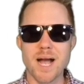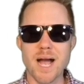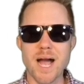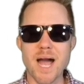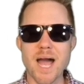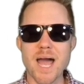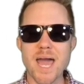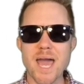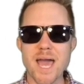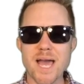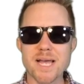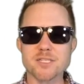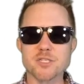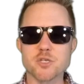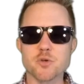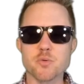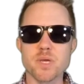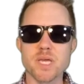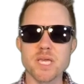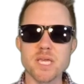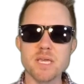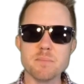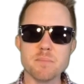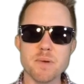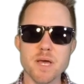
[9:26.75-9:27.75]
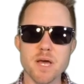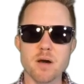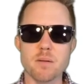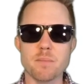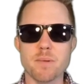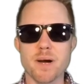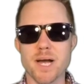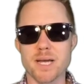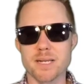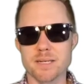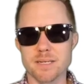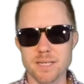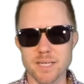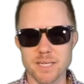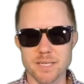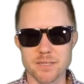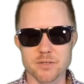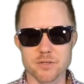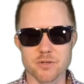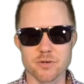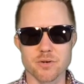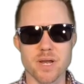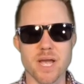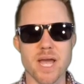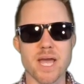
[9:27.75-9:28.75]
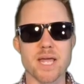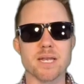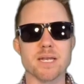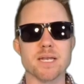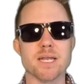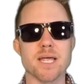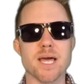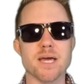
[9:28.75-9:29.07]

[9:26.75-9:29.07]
I had to email my lender and